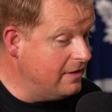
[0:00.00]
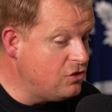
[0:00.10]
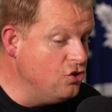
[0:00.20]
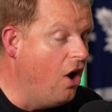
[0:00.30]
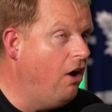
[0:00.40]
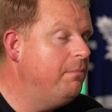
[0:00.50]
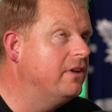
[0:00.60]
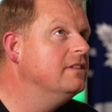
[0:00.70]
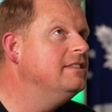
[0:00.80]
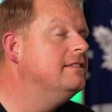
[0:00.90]
there's not,
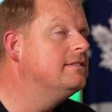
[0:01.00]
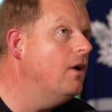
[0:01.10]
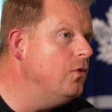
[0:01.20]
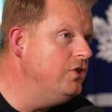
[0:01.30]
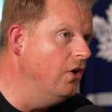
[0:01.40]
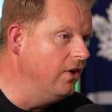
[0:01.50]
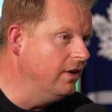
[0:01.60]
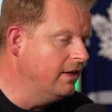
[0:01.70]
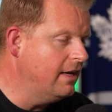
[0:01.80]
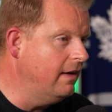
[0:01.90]
because he's so
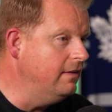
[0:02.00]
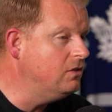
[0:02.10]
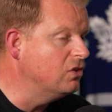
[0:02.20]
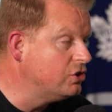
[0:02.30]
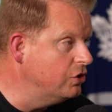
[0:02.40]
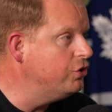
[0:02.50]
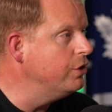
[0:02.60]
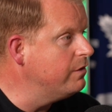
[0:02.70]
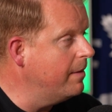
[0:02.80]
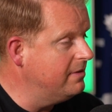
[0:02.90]
young and he's got such a
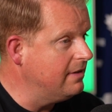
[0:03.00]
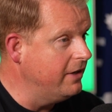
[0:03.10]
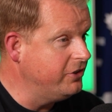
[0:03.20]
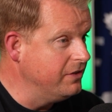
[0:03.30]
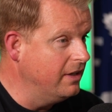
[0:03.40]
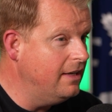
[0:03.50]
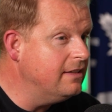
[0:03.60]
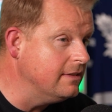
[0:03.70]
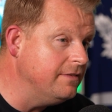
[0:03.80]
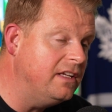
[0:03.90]
good reputation that,
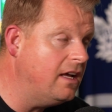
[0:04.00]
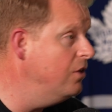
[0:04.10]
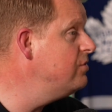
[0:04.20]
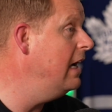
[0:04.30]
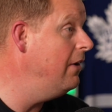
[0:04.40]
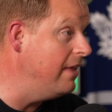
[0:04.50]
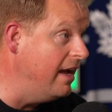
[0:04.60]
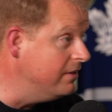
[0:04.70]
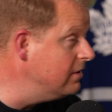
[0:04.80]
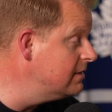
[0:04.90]
listen, if he goes out
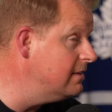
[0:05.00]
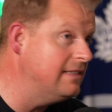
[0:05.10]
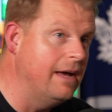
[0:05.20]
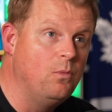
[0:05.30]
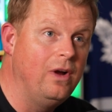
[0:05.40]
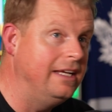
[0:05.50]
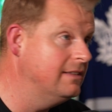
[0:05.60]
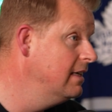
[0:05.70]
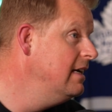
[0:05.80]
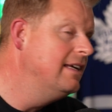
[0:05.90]
there, he does the 10
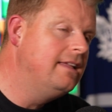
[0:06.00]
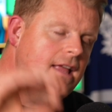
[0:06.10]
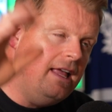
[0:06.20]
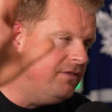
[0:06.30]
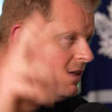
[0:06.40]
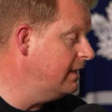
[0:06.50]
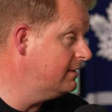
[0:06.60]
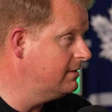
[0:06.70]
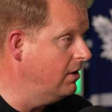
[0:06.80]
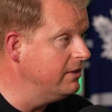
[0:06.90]
weeks, even
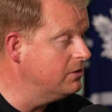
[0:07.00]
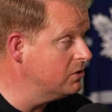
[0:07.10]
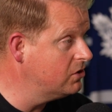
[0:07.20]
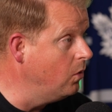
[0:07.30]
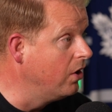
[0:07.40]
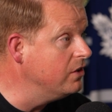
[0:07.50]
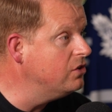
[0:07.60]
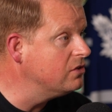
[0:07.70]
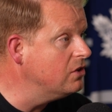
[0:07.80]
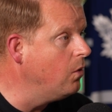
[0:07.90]
gets assigned to a squad
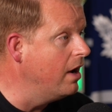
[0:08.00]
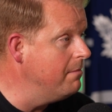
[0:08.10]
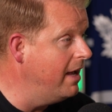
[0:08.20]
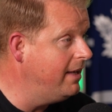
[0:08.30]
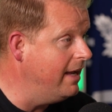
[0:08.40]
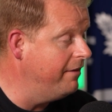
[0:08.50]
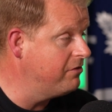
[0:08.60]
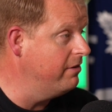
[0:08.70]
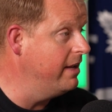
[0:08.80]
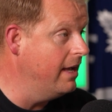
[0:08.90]
and doesn't quite make it
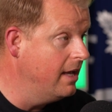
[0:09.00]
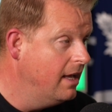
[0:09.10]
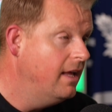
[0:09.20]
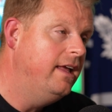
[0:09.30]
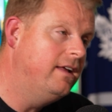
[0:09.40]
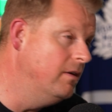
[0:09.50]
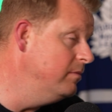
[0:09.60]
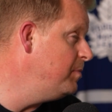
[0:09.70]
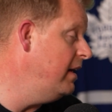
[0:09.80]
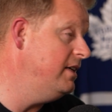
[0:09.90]
after a year, he
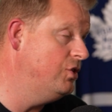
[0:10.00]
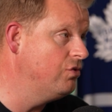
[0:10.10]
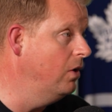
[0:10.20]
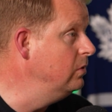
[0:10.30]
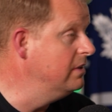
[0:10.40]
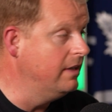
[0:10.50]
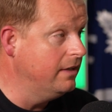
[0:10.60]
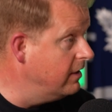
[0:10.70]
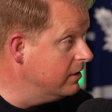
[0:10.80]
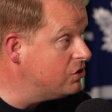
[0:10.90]
comes back, he strolls in
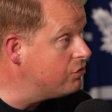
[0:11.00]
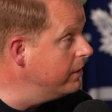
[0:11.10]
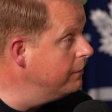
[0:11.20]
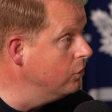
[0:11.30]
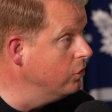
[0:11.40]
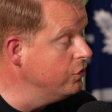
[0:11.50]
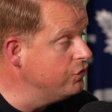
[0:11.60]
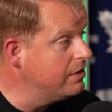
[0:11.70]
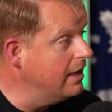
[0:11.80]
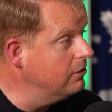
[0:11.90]
and he earns £300,000 or
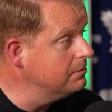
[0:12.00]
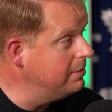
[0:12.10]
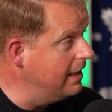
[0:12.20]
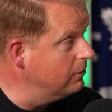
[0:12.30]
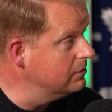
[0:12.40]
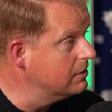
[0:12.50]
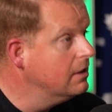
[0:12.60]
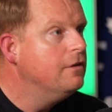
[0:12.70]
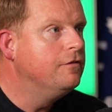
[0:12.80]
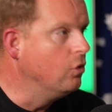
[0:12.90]
£400,000,
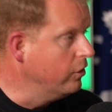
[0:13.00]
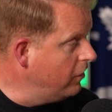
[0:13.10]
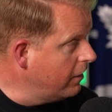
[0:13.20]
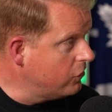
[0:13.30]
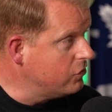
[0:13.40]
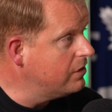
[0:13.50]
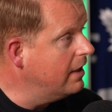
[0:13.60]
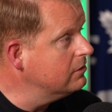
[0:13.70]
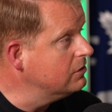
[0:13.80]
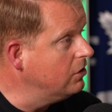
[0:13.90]
$400,000 or
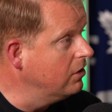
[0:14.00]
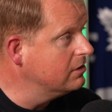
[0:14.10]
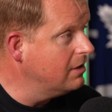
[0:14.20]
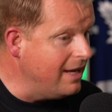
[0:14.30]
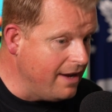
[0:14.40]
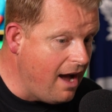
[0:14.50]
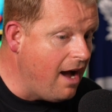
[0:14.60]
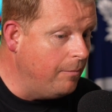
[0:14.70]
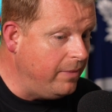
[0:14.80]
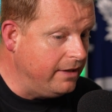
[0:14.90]
$500,000 in a
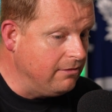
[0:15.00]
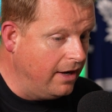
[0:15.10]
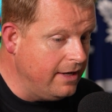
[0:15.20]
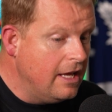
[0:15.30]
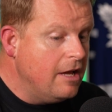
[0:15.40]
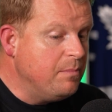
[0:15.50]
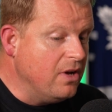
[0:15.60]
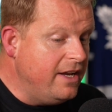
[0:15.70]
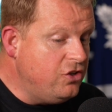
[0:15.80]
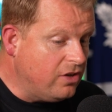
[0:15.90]
heartbit, right? Yeah.
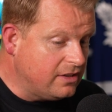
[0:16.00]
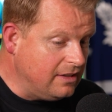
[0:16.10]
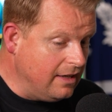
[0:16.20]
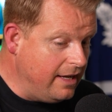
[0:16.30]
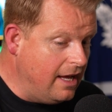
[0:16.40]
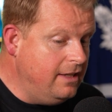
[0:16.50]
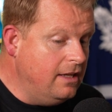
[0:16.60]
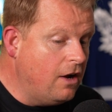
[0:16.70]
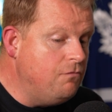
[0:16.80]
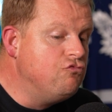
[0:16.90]
But interestingly,
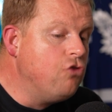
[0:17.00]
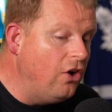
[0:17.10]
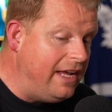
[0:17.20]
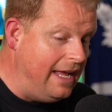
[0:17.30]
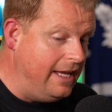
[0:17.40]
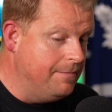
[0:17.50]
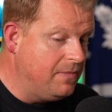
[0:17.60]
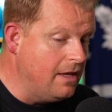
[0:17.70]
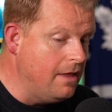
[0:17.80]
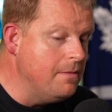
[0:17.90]
a rookie,
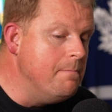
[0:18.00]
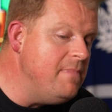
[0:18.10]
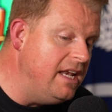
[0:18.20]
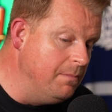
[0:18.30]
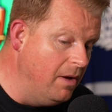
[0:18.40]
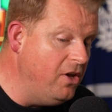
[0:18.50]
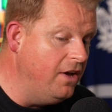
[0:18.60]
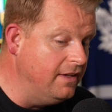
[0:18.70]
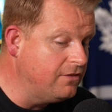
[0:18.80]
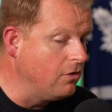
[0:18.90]
the minimum
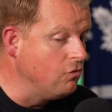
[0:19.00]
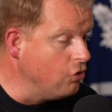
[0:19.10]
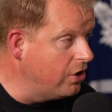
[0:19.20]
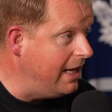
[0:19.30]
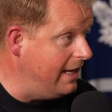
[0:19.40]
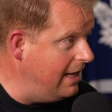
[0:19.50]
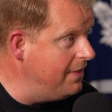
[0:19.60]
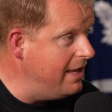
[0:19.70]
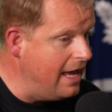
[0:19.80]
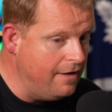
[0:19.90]
earnings for a rookie
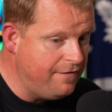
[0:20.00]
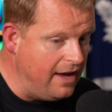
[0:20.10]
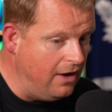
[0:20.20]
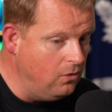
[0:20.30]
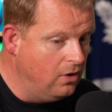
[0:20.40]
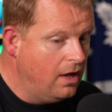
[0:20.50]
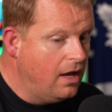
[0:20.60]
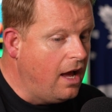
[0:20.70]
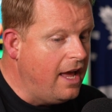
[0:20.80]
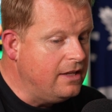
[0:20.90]
in the NFL
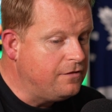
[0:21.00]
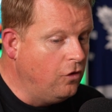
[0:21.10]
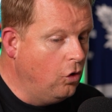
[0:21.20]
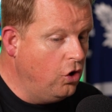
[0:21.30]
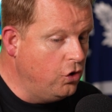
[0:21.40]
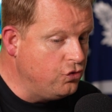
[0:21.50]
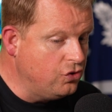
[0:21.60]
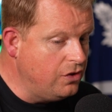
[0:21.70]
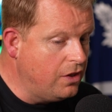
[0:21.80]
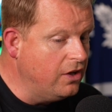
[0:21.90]
is
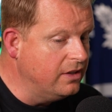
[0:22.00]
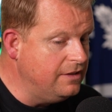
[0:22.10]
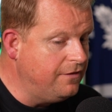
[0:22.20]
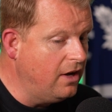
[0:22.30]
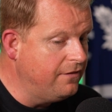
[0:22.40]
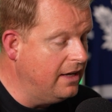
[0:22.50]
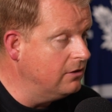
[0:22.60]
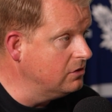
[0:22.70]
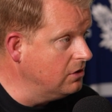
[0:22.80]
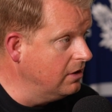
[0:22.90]

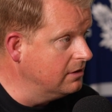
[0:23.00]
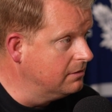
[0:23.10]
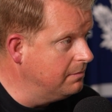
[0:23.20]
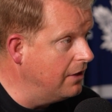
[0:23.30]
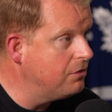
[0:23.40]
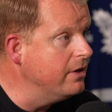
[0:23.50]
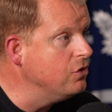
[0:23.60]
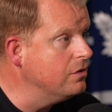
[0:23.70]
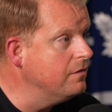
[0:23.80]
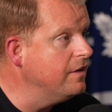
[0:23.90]
$435,000, about
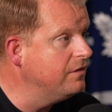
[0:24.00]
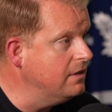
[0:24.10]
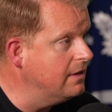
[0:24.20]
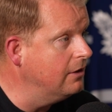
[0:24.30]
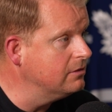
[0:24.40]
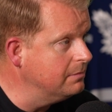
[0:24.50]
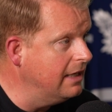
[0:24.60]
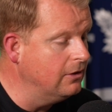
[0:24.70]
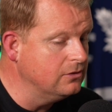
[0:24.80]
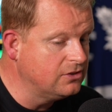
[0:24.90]

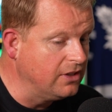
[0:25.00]
£350,000.